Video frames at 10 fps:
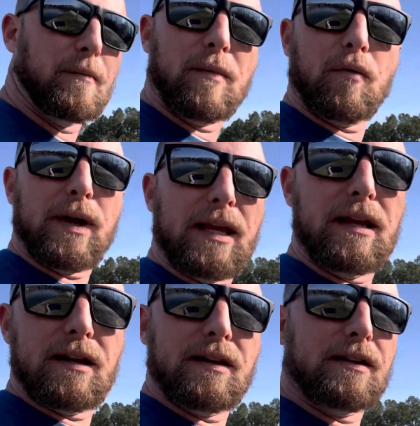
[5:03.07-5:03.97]
We
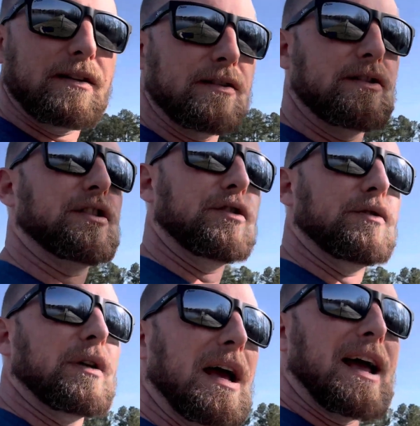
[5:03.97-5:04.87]

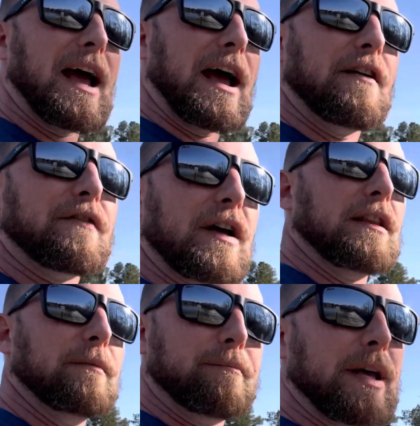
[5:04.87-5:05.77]
do have a
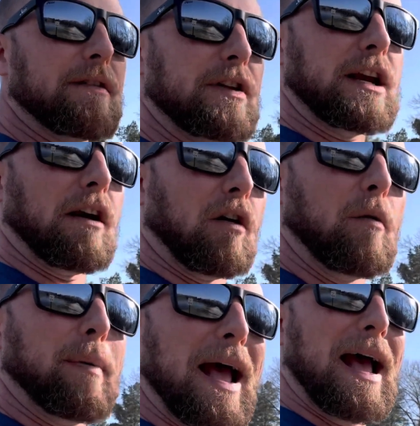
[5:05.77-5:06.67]
bit of a narrow
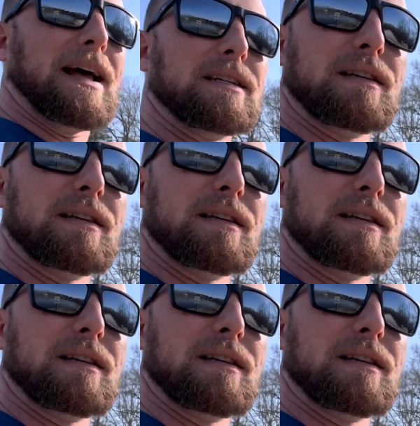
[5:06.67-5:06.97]
pass,